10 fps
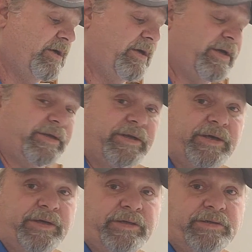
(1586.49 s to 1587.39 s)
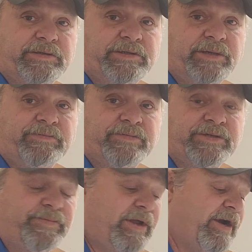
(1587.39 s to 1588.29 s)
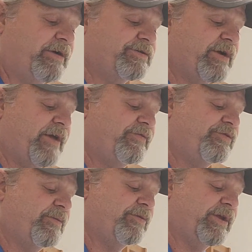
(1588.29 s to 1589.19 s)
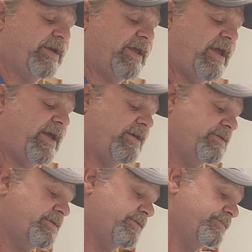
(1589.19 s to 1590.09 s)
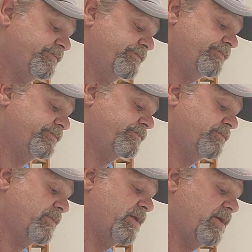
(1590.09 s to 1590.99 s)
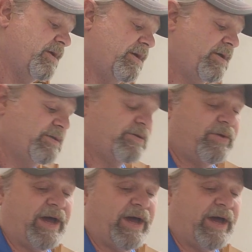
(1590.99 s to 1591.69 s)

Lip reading: and some suppliers are having trouble getting cans. So